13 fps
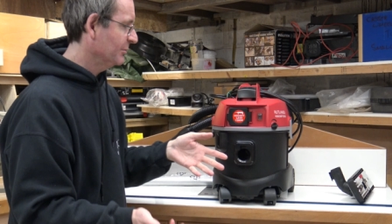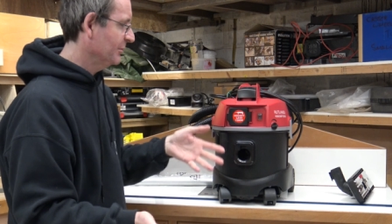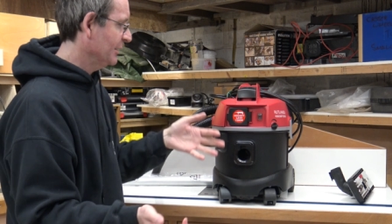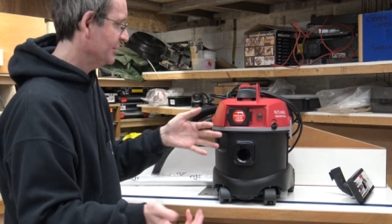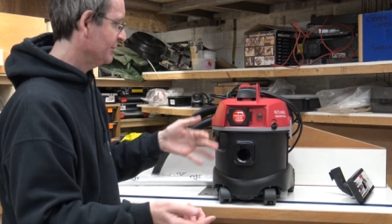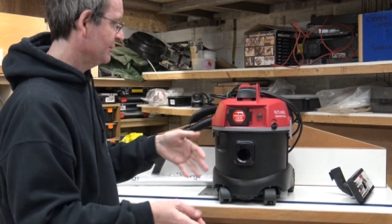
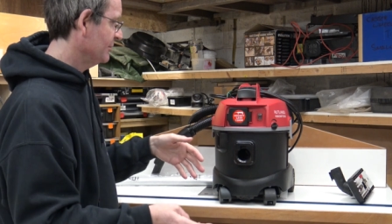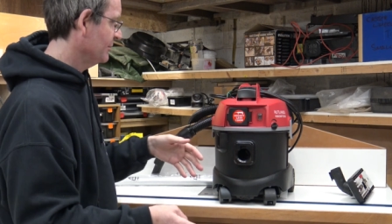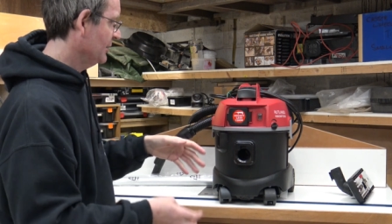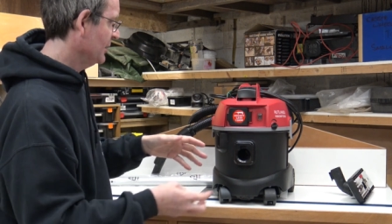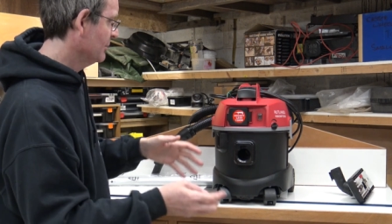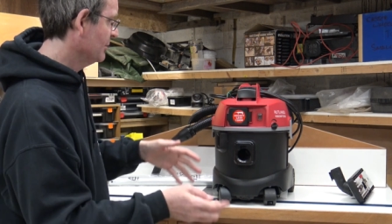that's
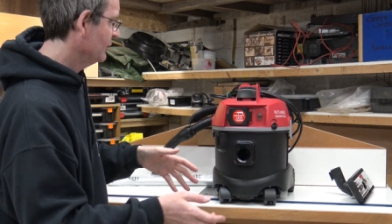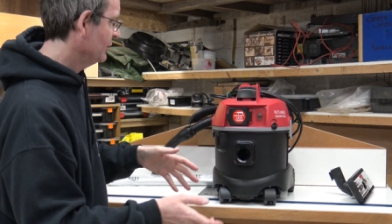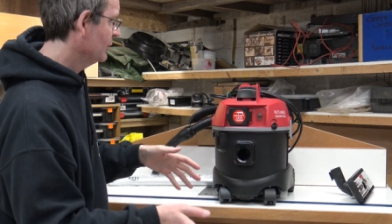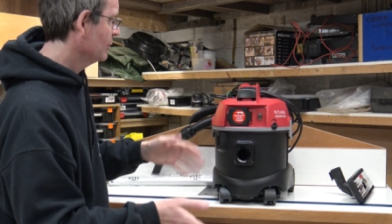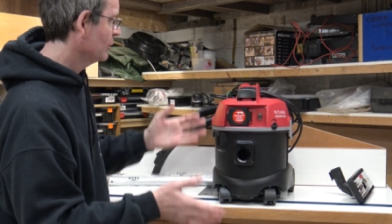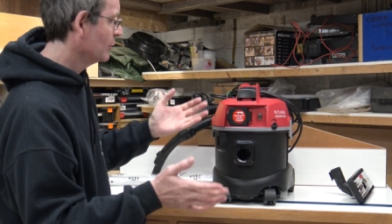
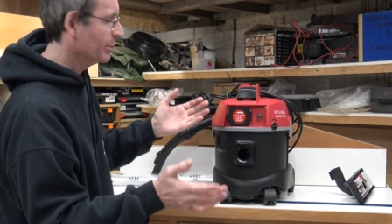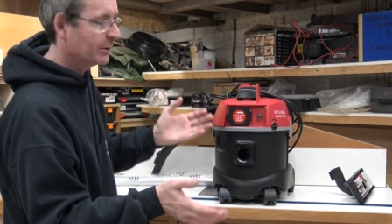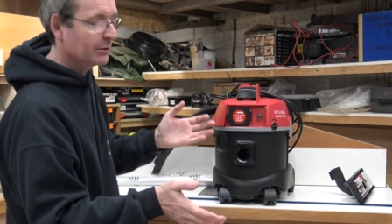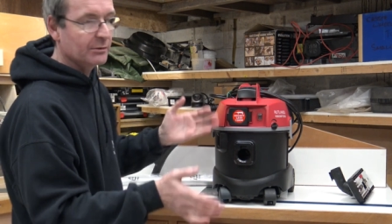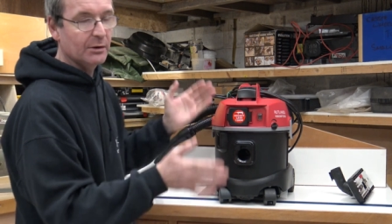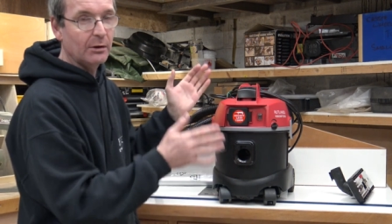immaterial
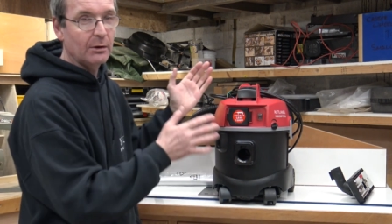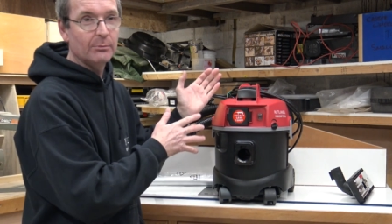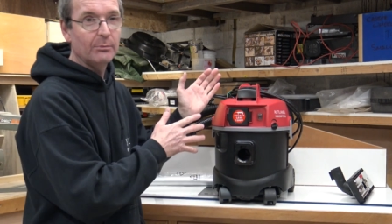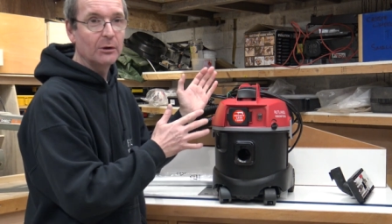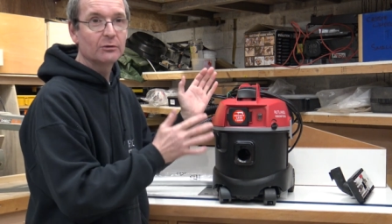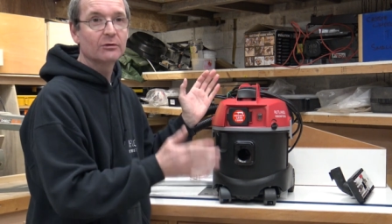but
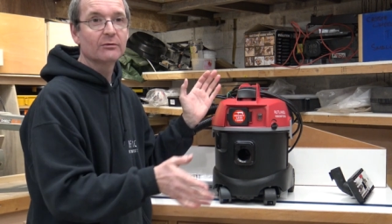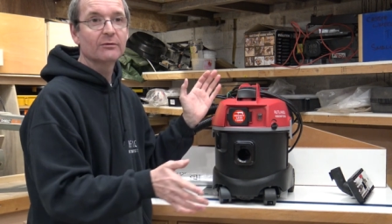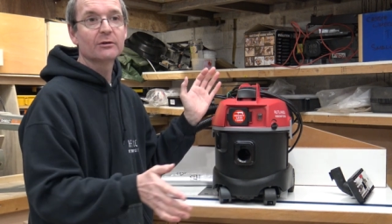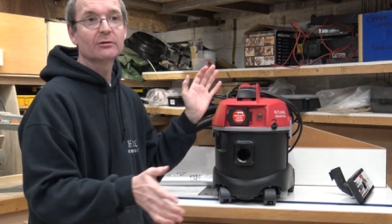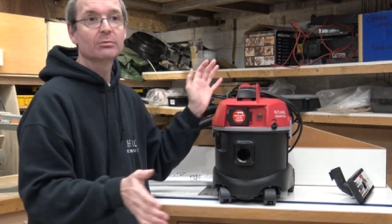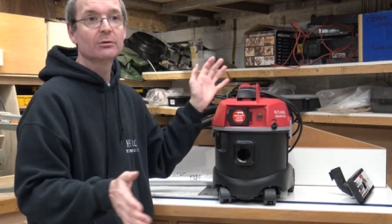most of
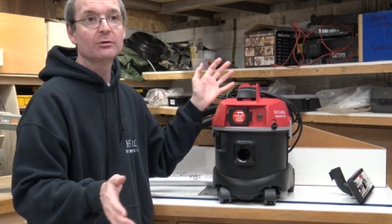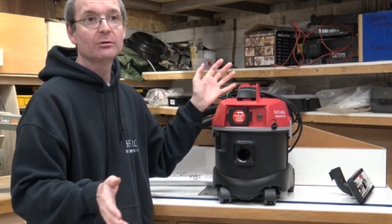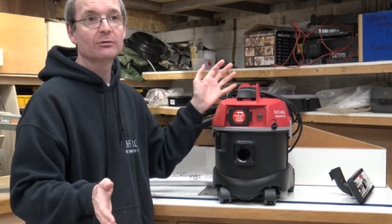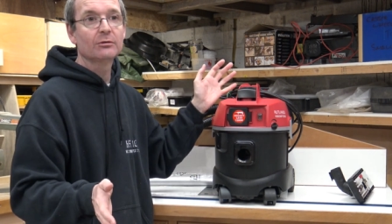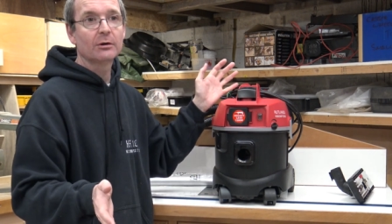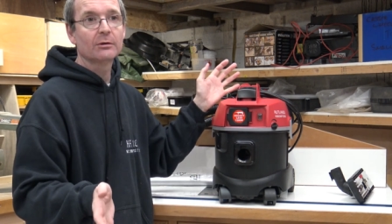us would
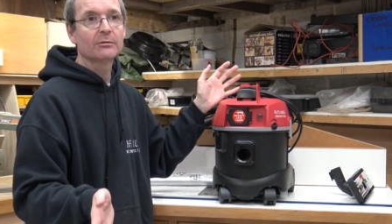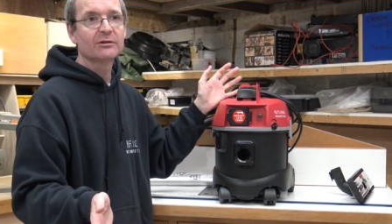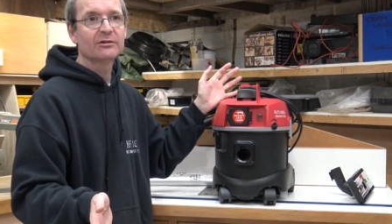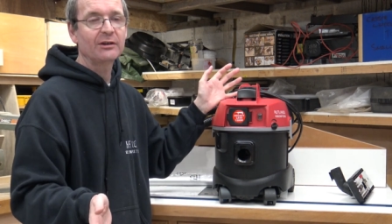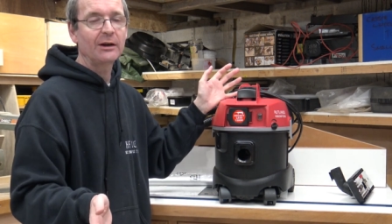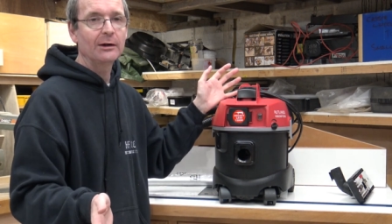use either a
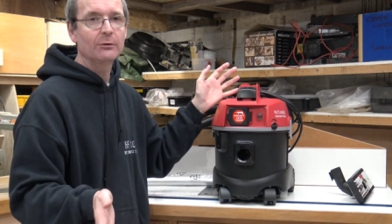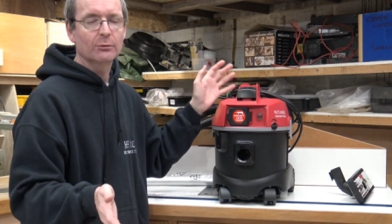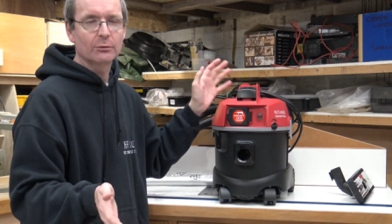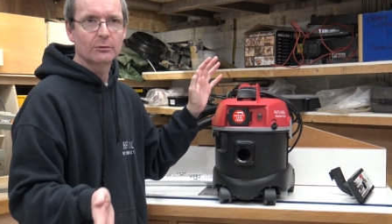sander